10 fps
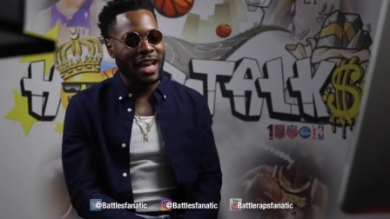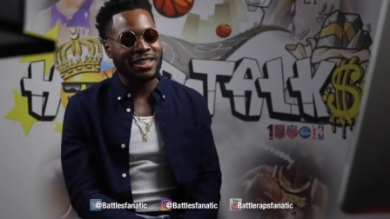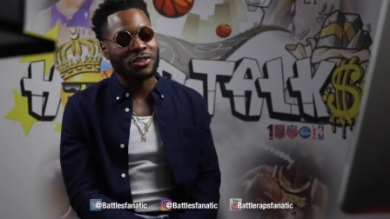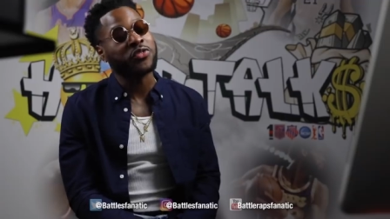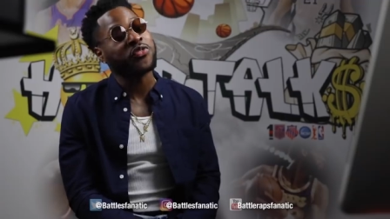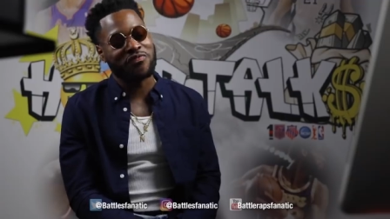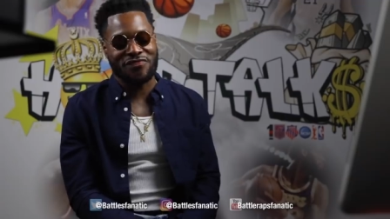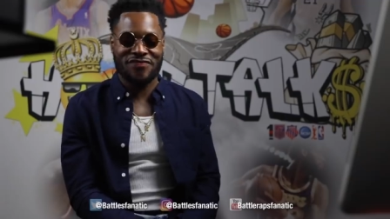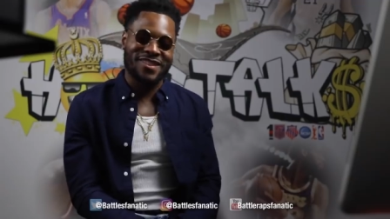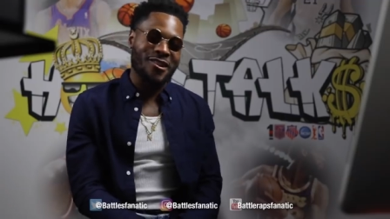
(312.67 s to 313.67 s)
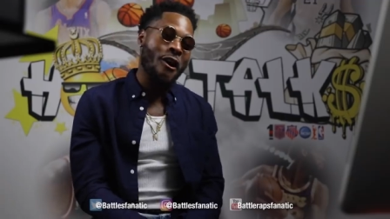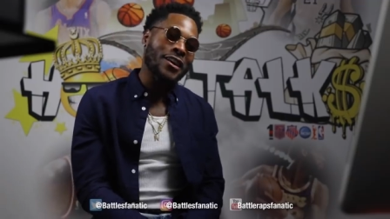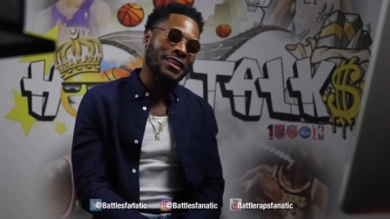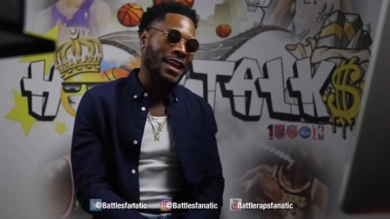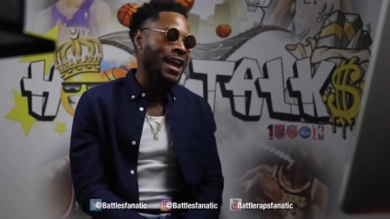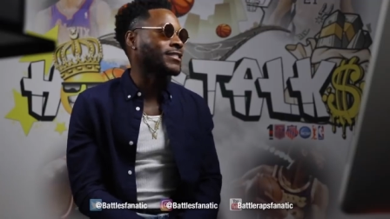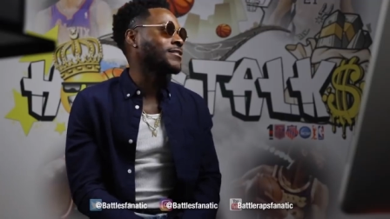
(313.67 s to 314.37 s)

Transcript: That's talk that.